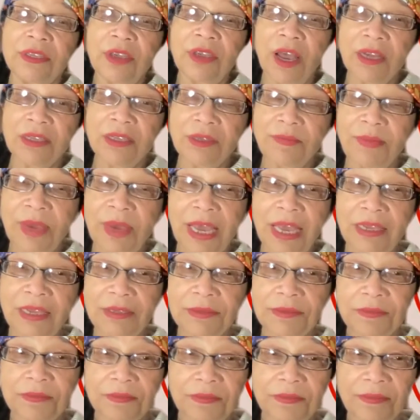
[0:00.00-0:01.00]
talked about
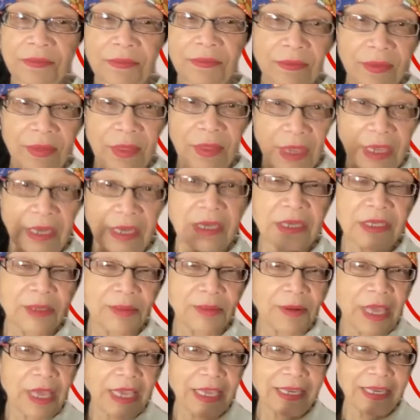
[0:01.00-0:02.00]
and
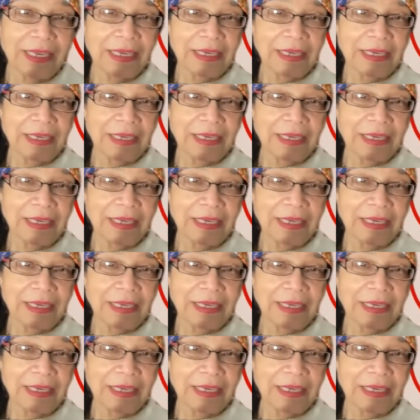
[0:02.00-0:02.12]
explained